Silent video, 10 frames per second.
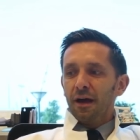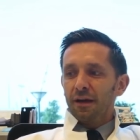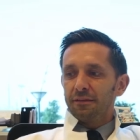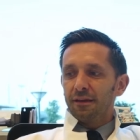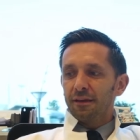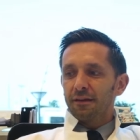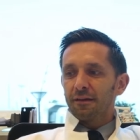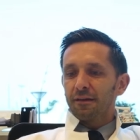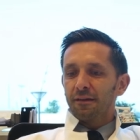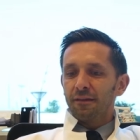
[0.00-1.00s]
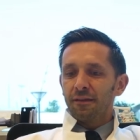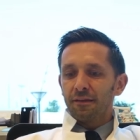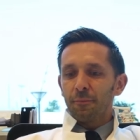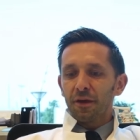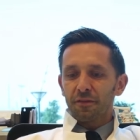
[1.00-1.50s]
I think that
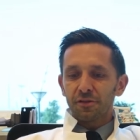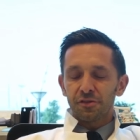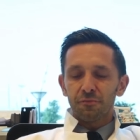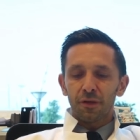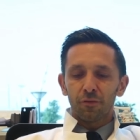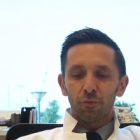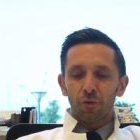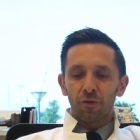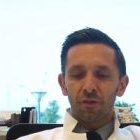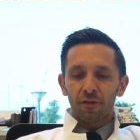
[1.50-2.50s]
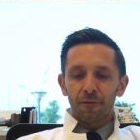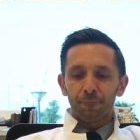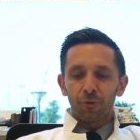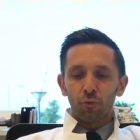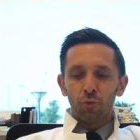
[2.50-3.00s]
the best achievement was
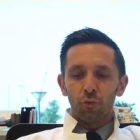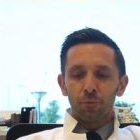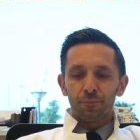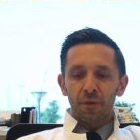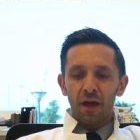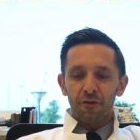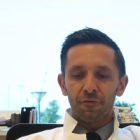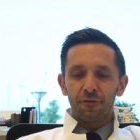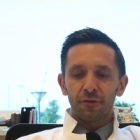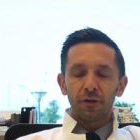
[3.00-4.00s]
to have